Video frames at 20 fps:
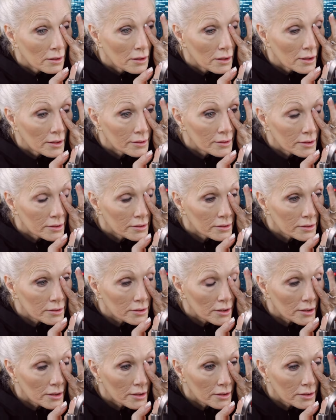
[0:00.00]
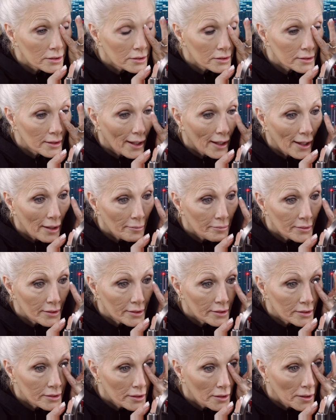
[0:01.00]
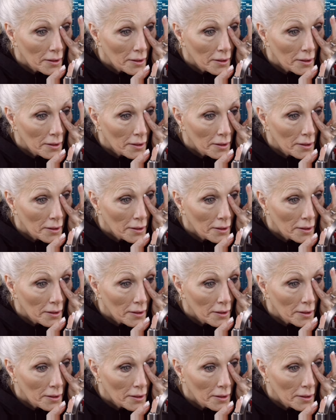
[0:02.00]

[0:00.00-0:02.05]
And then just kind of tap it